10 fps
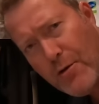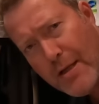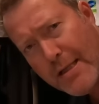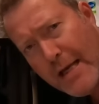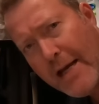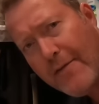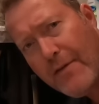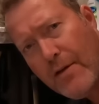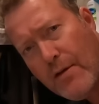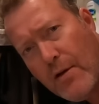or a
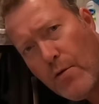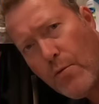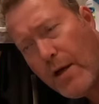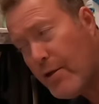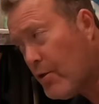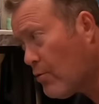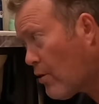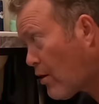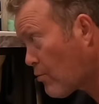siphon when you are